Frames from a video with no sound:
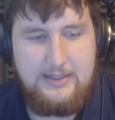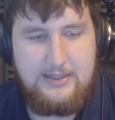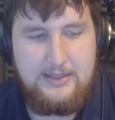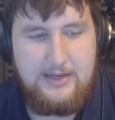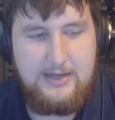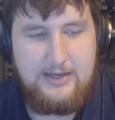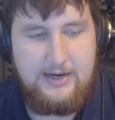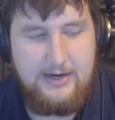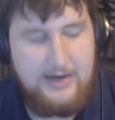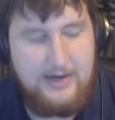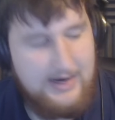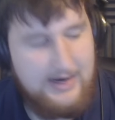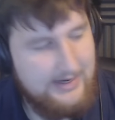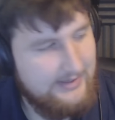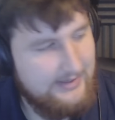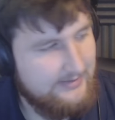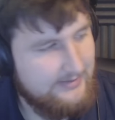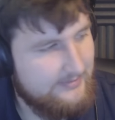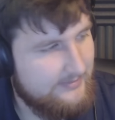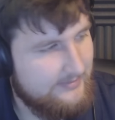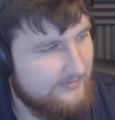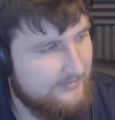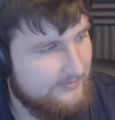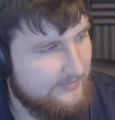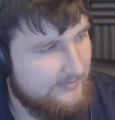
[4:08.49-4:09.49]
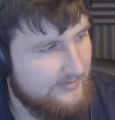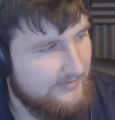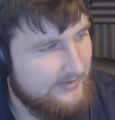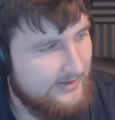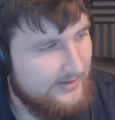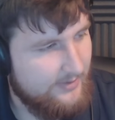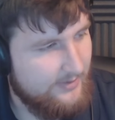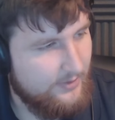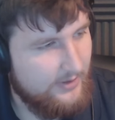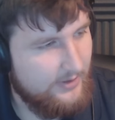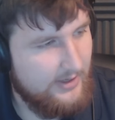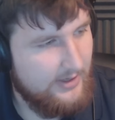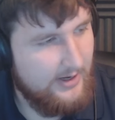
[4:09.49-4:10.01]
I, I there
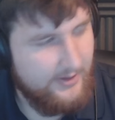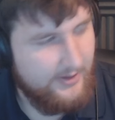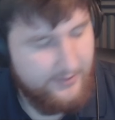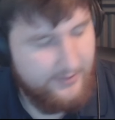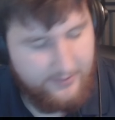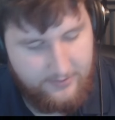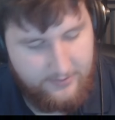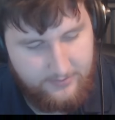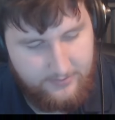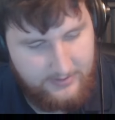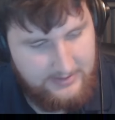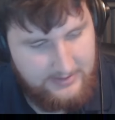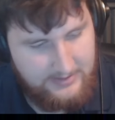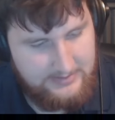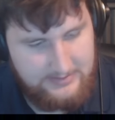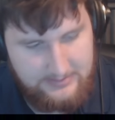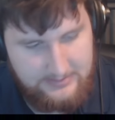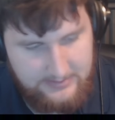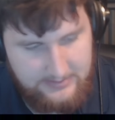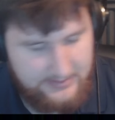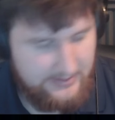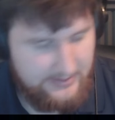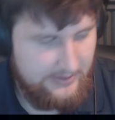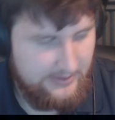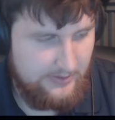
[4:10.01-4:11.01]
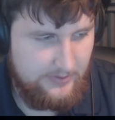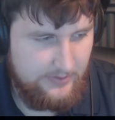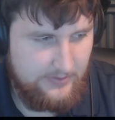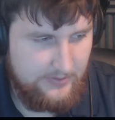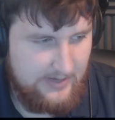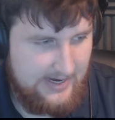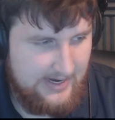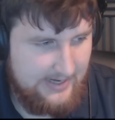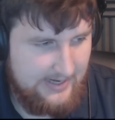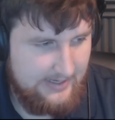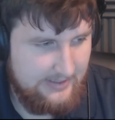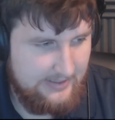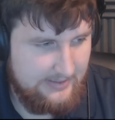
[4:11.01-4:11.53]
were other reasons too
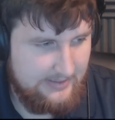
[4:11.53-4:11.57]
i